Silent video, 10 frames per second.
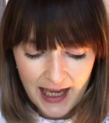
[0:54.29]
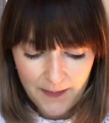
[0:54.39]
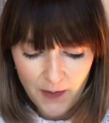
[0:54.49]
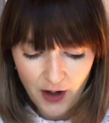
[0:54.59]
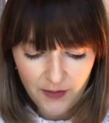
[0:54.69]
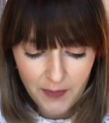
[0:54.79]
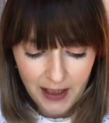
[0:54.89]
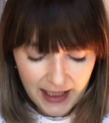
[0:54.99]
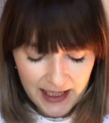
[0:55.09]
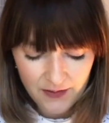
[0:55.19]
of
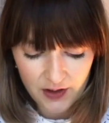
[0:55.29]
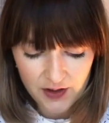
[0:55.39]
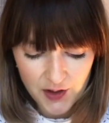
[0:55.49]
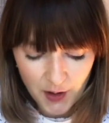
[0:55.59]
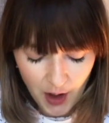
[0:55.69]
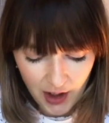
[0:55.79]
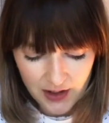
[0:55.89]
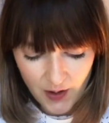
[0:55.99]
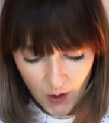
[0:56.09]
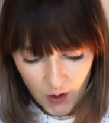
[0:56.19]
believers
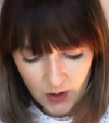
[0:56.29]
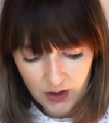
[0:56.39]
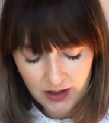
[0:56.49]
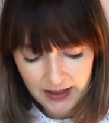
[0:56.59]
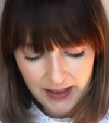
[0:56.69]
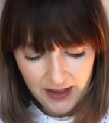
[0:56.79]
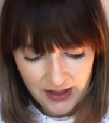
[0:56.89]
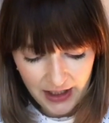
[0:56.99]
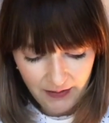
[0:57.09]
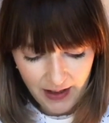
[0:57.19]
throughout all
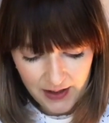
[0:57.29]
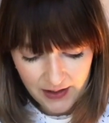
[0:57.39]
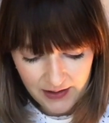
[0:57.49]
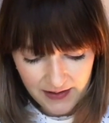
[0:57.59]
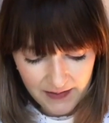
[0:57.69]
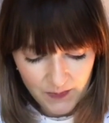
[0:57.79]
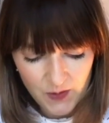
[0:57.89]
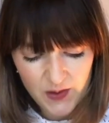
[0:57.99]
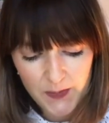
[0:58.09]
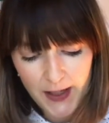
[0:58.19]
generations.
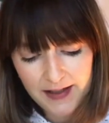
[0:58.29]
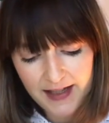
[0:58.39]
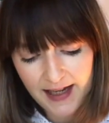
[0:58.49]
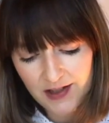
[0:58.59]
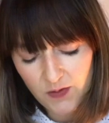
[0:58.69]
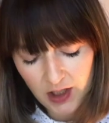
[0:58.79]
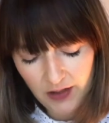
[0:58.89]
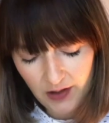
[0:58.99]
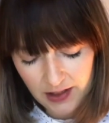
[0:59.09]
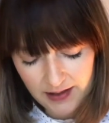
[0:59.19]
So speak to each one
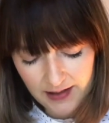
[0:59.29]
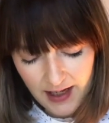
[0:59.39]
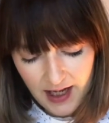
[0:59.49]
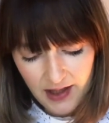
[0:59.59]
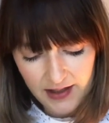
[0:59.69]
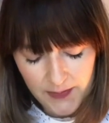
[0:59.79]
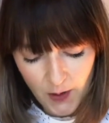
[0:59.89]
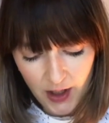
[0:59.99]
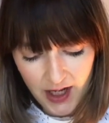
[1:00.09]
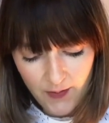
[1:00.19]
of us this
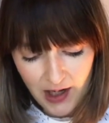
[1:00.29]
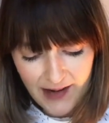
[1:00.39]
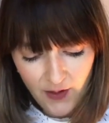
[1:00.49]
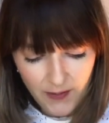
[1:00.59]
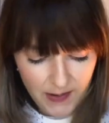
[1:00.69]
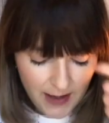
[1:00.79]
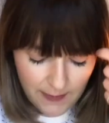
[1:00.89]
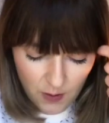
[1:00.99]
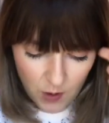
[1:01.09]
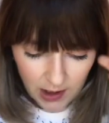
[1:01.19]
morning, wherever we may
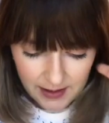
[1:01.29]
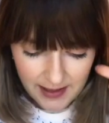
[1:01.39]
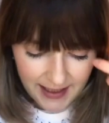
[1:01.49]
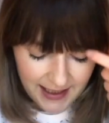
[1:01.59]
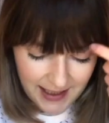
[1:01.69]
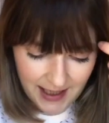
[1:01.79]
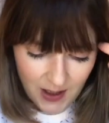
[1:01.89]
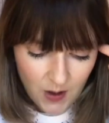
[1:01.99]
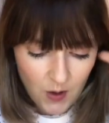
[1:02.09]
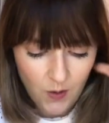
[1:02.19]
be watching
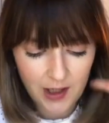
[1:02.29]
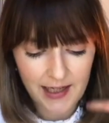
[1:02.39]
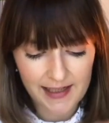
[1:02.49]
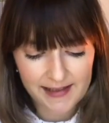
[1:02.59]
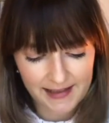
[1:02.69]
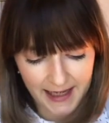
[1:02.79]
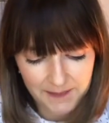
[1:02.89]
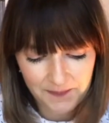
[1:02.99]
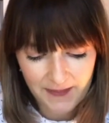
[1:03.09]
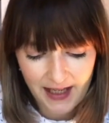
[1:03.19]
or listening.
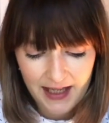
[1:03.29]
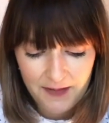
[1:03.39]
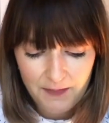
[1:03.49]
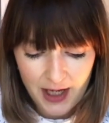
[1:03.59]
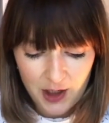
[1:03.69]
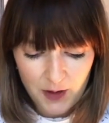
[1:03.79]
May you